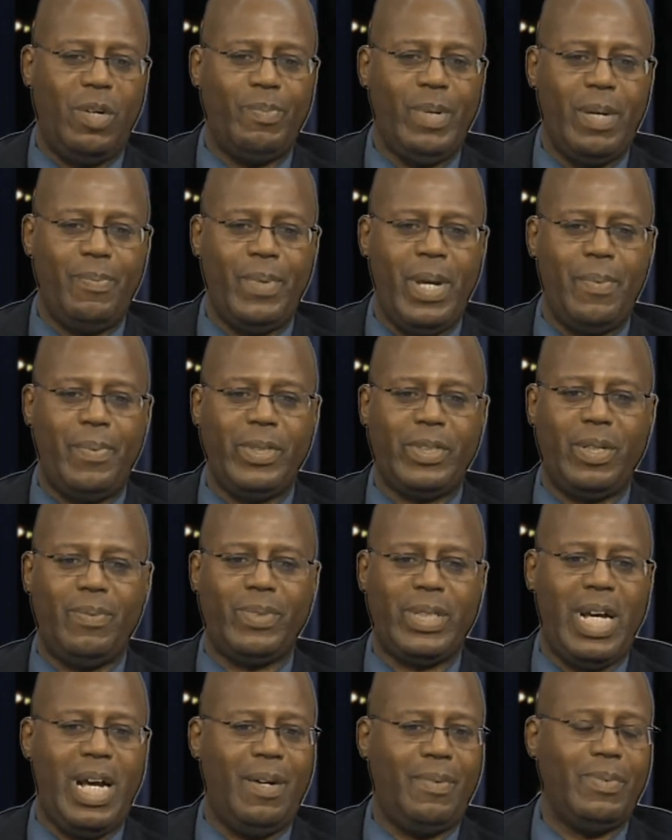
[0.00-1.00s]
maybe
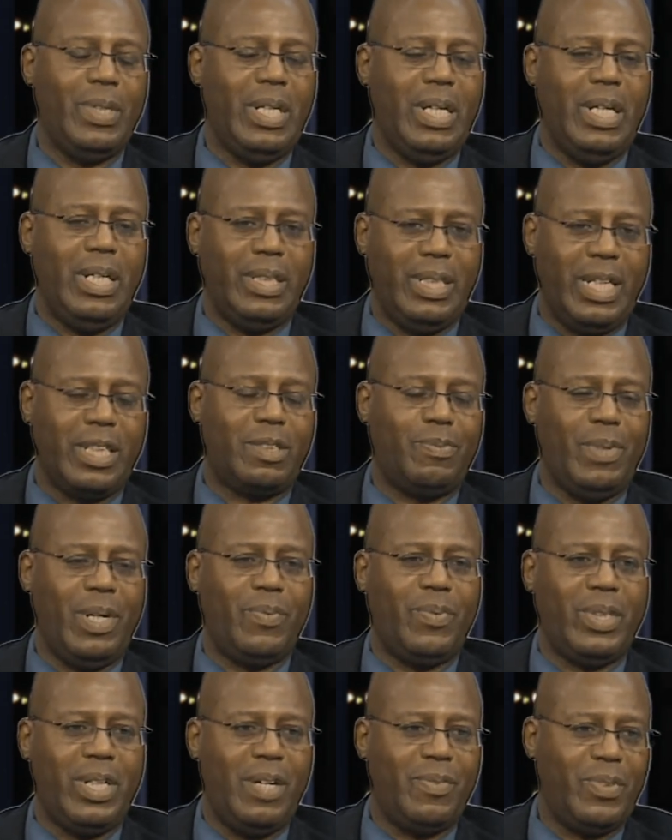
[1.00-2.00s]
sometime next
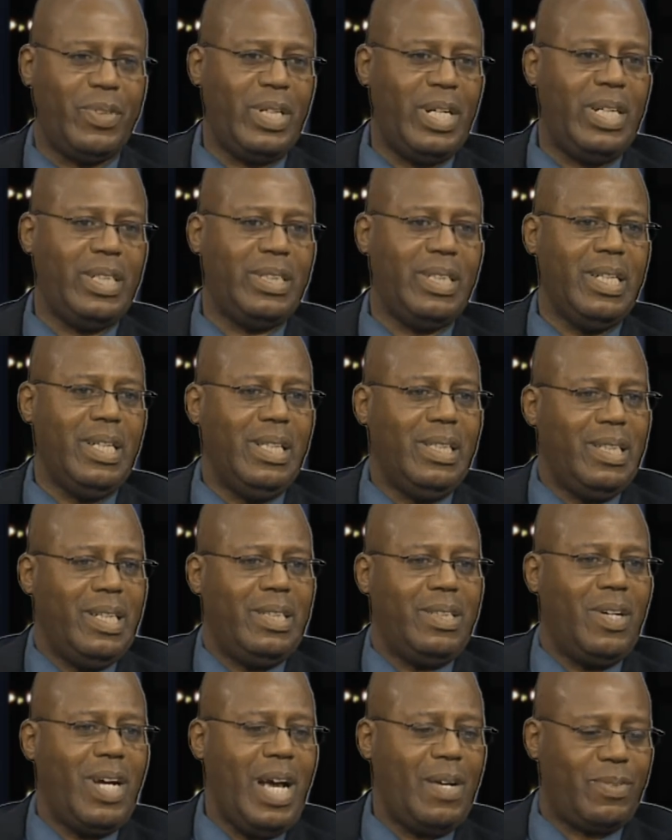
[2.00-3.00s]
month, whatever, and
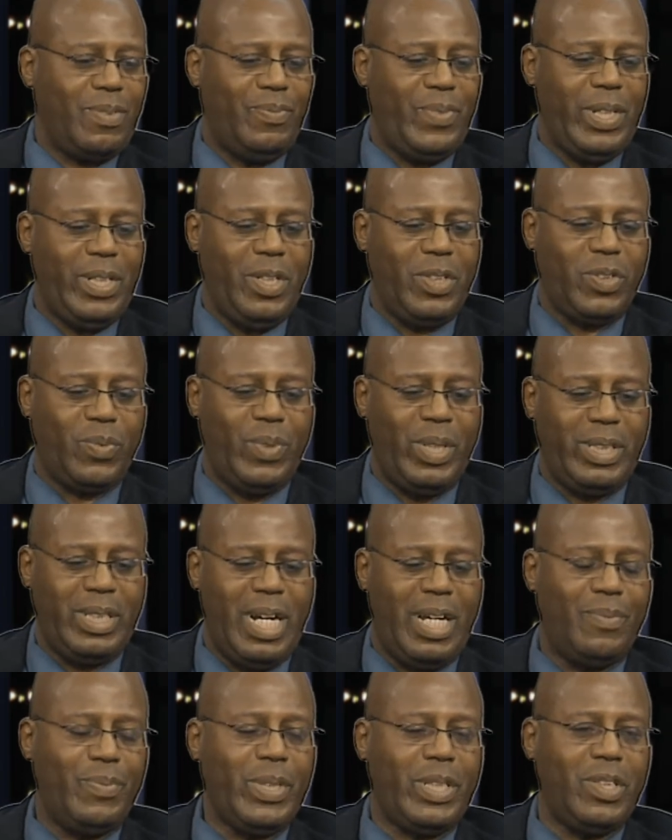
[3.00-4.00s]
have some videos and
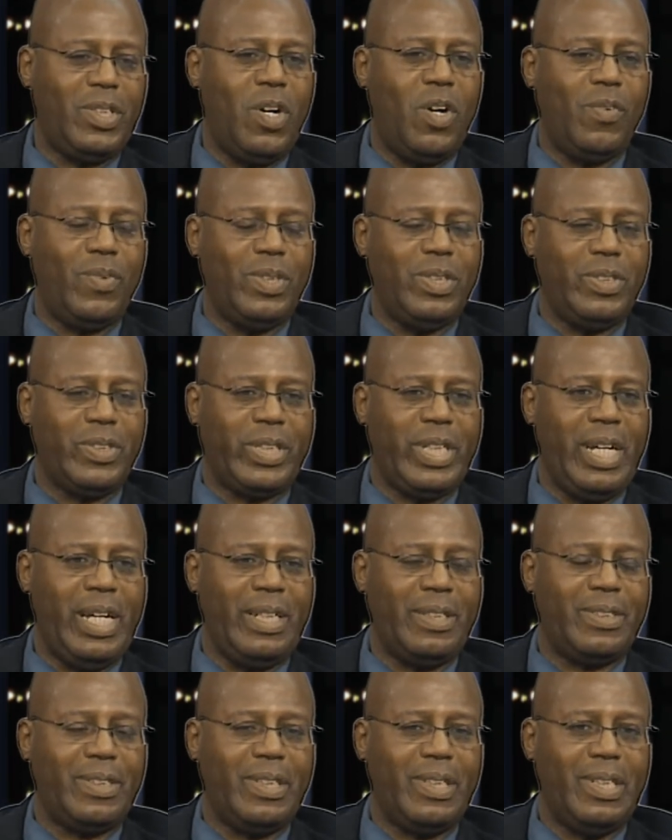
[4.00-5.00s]
whatnot. We can go over those
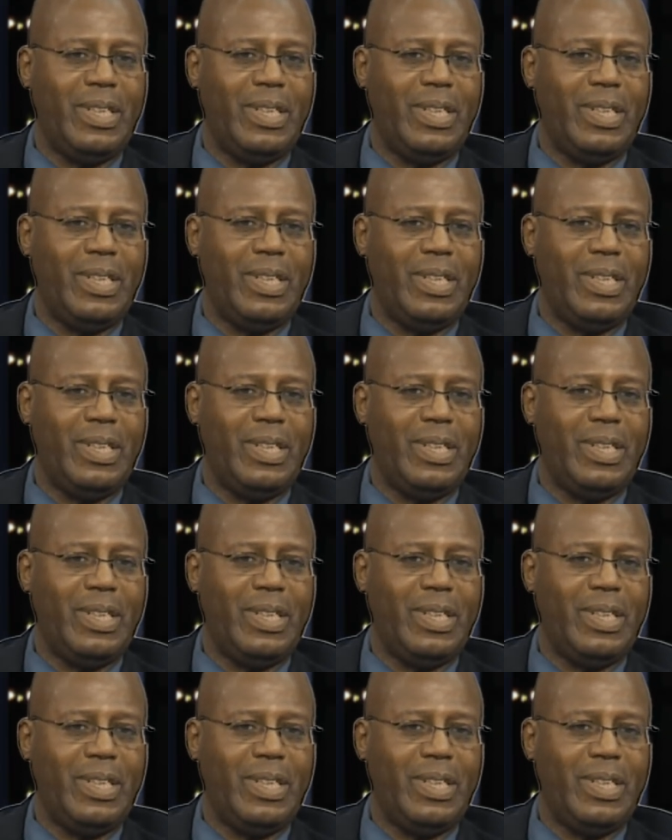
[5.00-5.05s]
things.